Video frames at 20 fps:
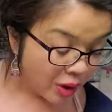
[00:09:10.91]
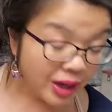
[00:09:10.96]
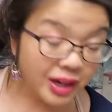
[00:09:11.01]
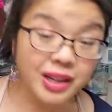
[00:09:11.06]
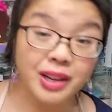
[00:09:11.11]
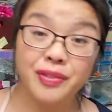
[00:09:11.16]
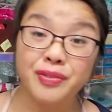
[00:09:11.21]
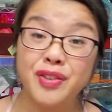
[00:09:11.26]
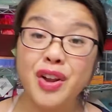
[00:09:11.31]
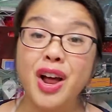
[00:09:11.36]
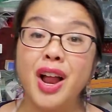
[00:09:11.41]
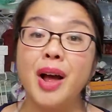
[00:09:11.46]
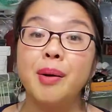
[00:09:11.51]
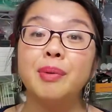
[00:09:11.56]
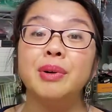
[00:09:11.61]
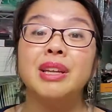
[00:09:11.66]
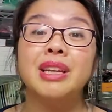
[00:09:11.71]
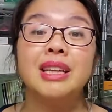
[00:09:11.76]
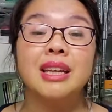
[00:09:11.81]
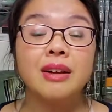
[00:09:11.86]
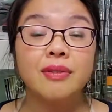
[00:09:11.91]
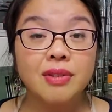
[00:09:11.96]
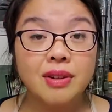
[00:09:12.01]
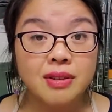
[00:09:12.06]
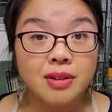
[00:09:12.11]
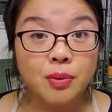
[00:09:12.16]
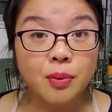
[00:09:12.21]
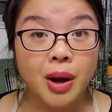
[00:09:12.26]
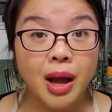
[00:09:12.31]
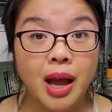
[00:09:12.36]
And if not, I'm going to give
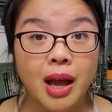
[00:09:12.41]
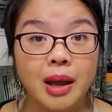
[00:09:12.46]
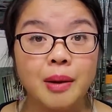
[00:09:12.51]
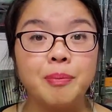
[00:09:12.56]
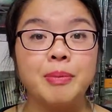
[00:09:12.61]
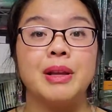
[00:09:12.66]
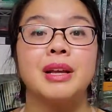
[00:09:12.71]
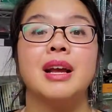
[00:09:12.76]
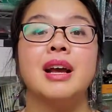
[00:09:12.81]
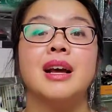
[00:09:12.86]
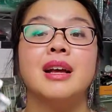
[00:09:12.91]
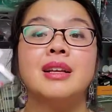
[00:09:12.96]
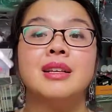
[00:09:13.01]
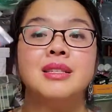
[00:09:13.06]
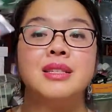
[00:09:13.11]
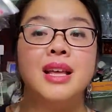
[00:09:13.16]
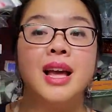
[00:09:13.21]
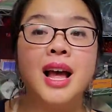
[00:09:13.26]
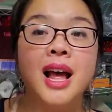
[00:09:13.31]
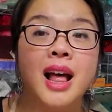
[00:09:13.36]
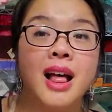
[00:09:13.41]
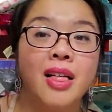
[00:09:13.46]
these away because